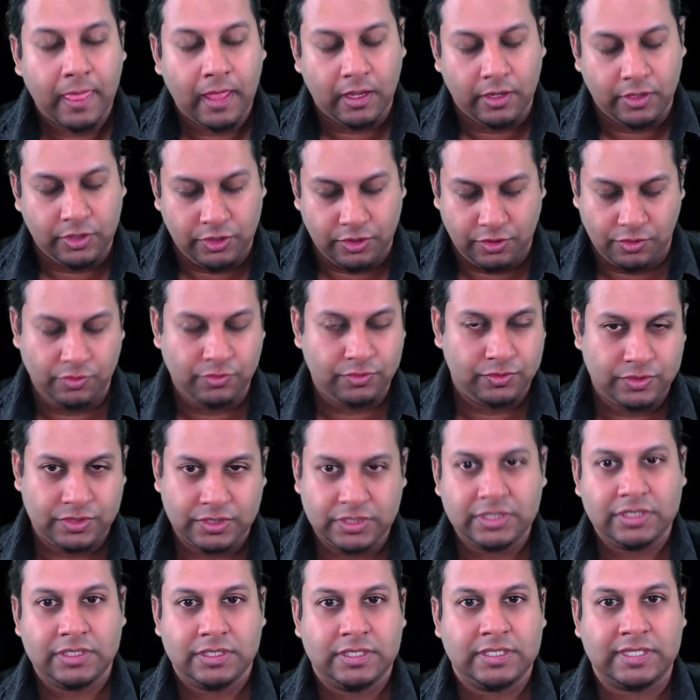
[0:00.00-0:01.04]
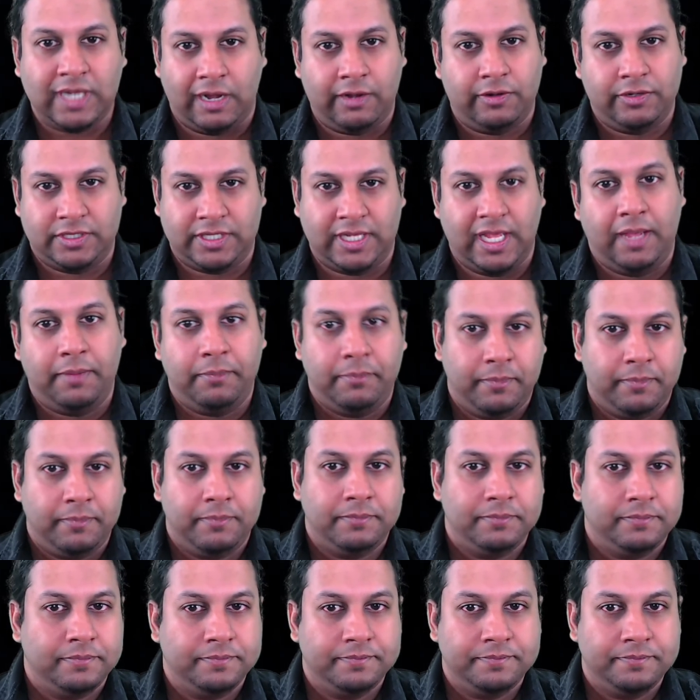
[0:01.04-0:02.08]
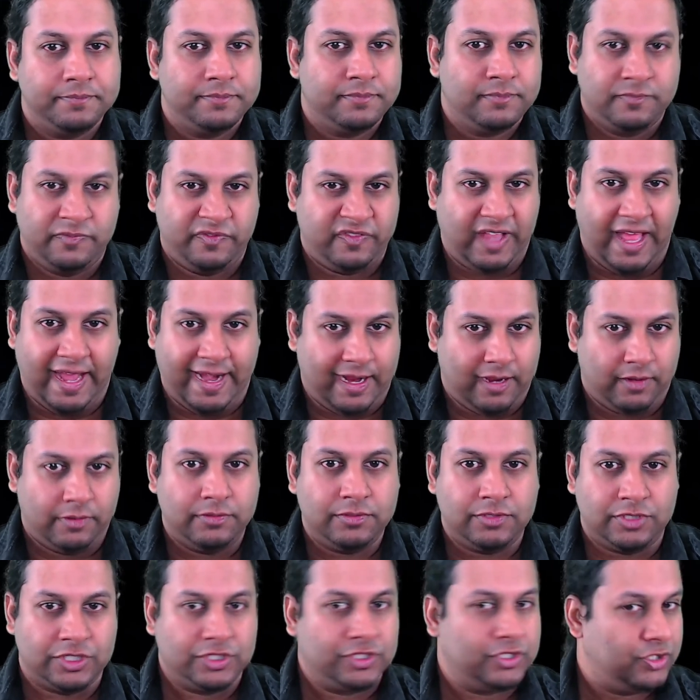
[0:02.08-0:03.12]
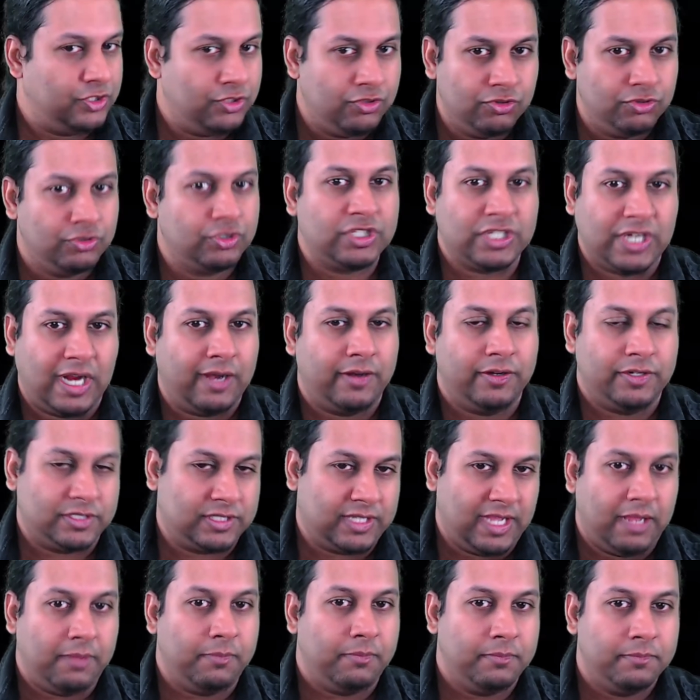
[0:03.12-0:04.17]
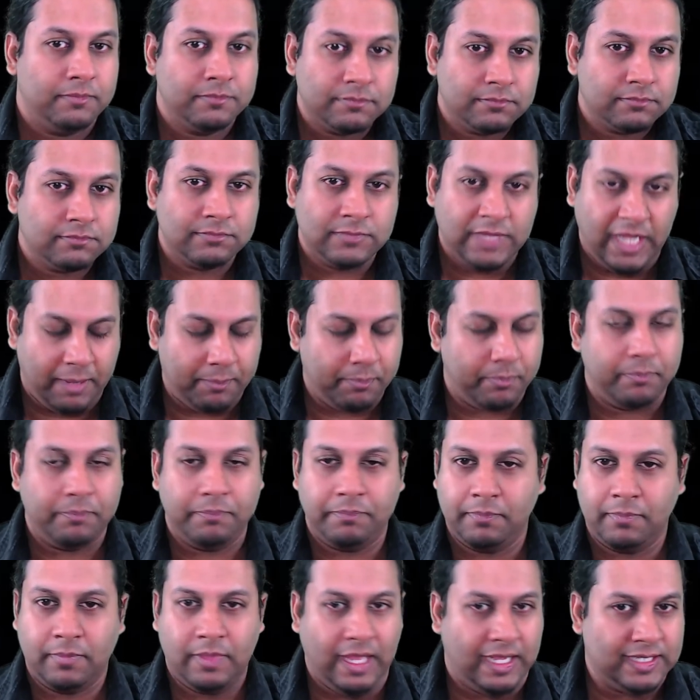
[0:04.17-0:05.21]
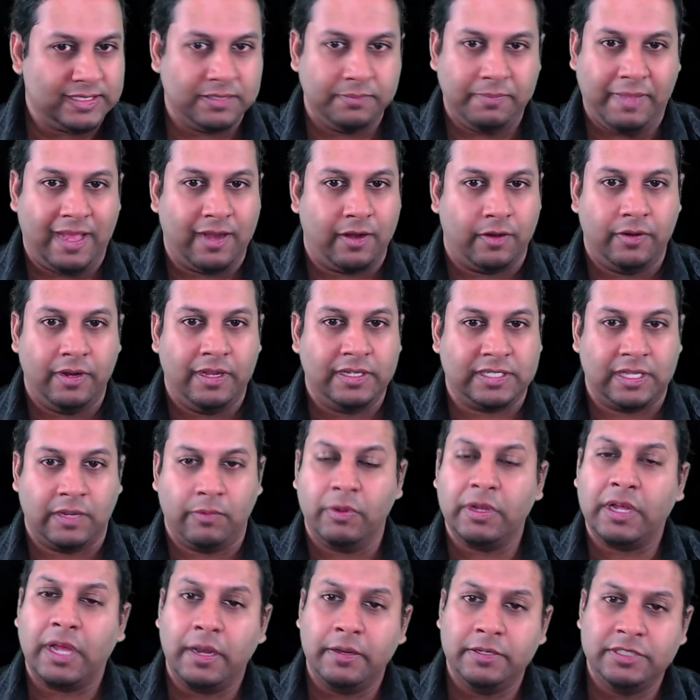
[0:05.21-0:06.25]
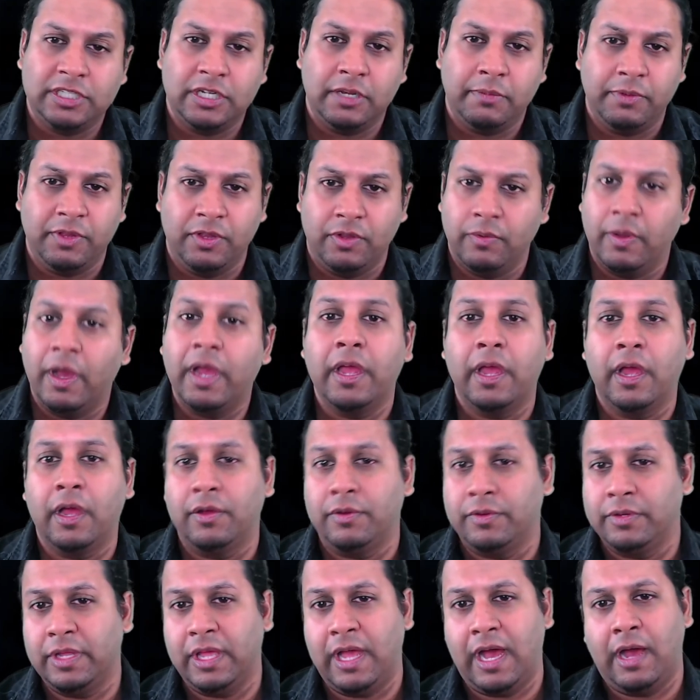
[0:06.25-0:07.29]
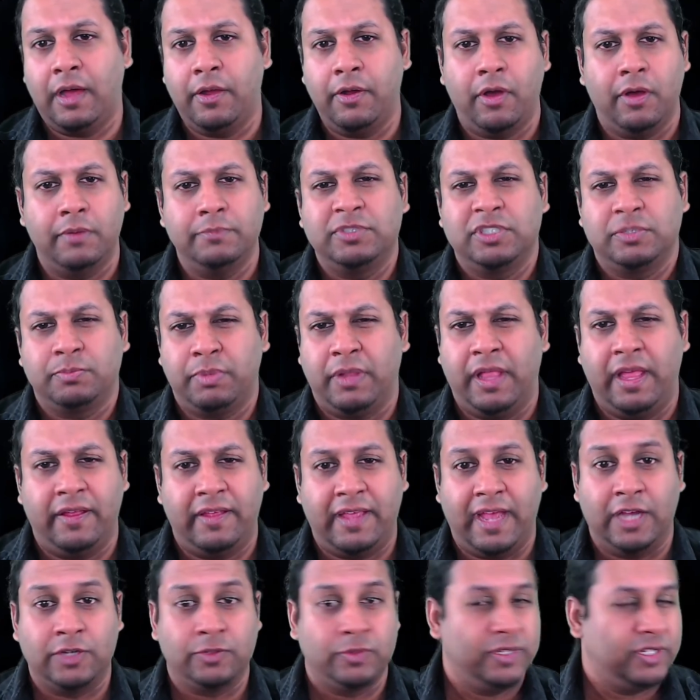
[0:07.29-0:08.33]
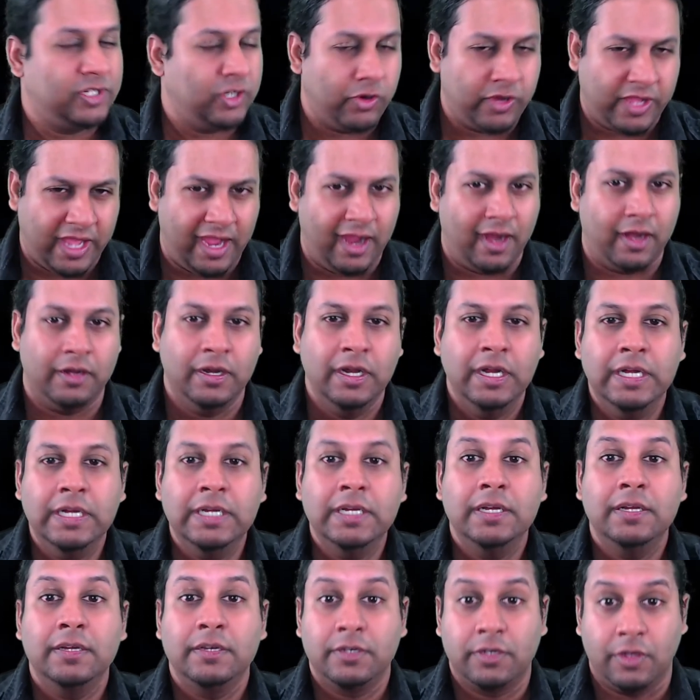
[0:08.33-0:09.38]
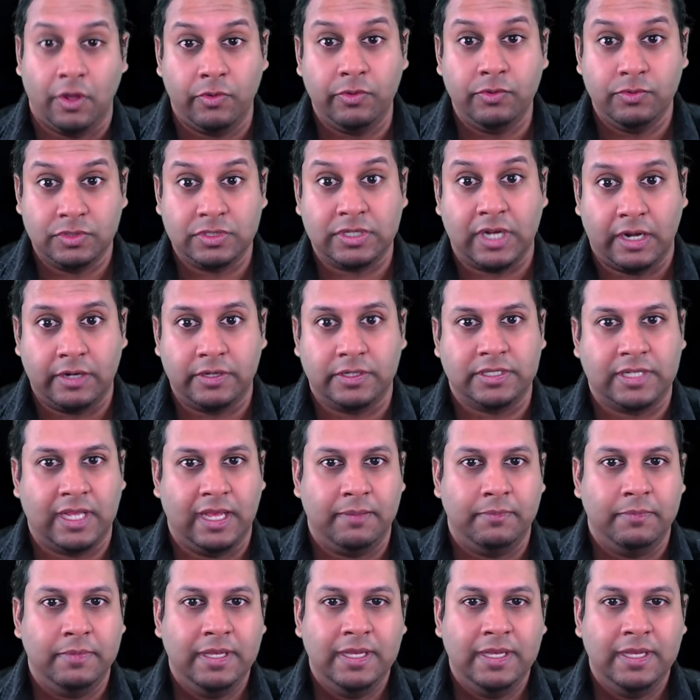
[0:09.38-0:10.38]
Use Sirenscape. Flat out. Just use Sirenscape. Yep. Doesn't matter. It's like, what kind of GM are you? Yeah, no, I'm just playing casually. Don't care. Go use Sirenscape.